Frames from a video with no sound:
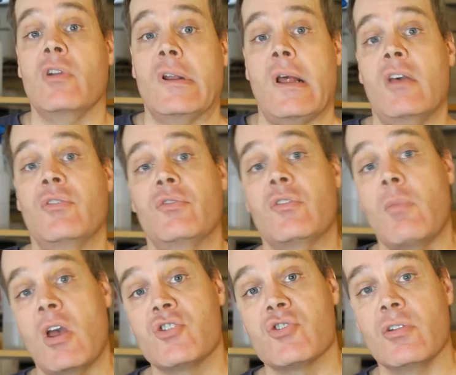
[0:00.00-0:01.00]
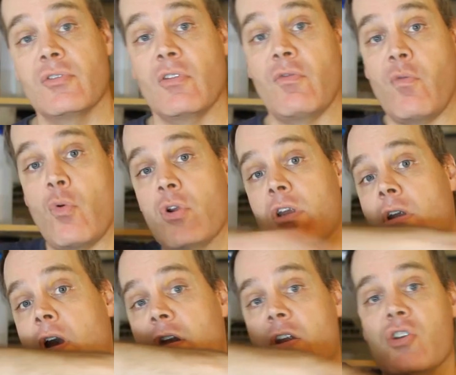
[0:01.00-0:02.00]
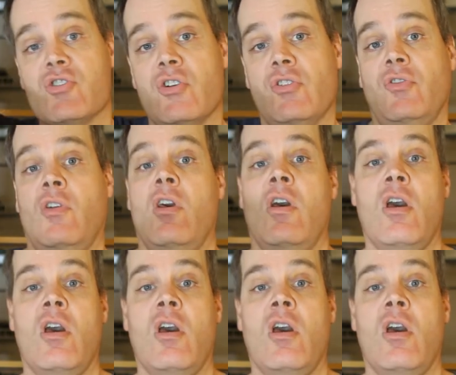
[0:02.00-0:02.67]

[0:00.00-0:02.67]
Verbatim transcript: and it has dimensions of 49 inches